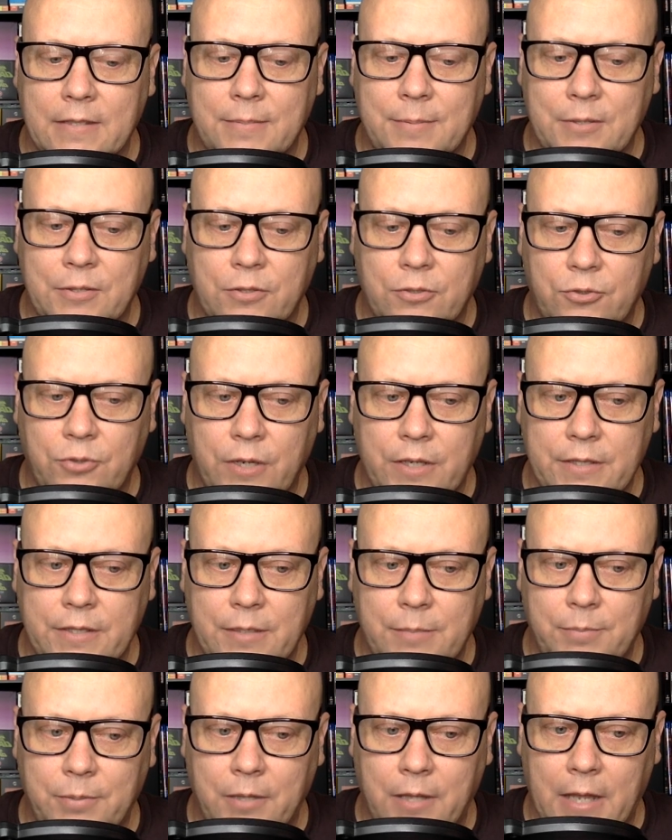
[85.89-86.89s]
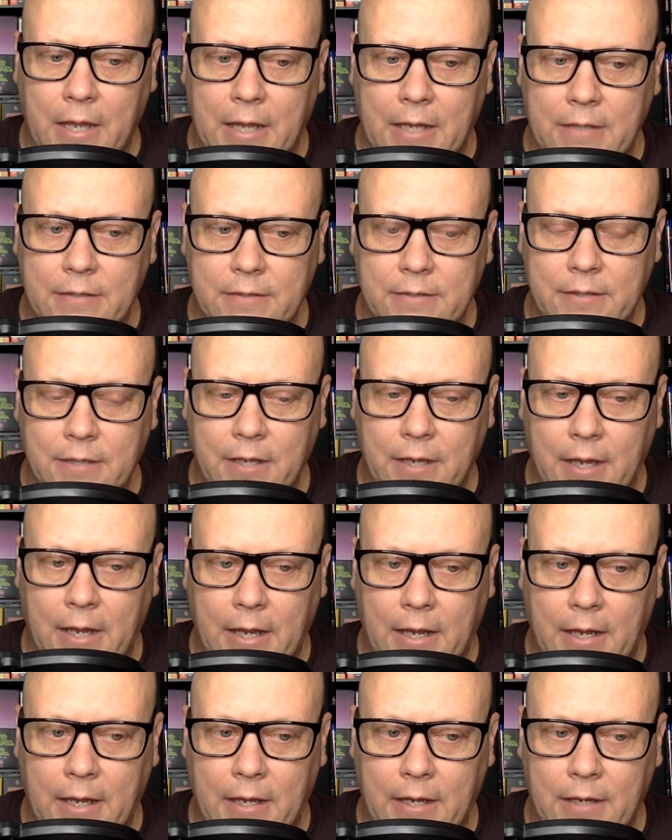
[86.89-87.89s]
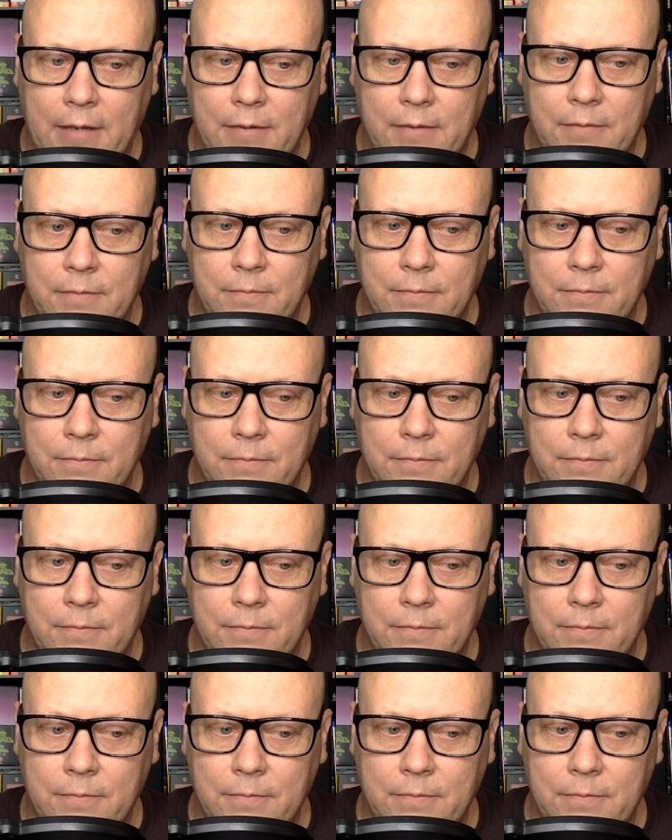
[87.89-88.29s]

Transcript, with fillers: Spencer Tracy plays a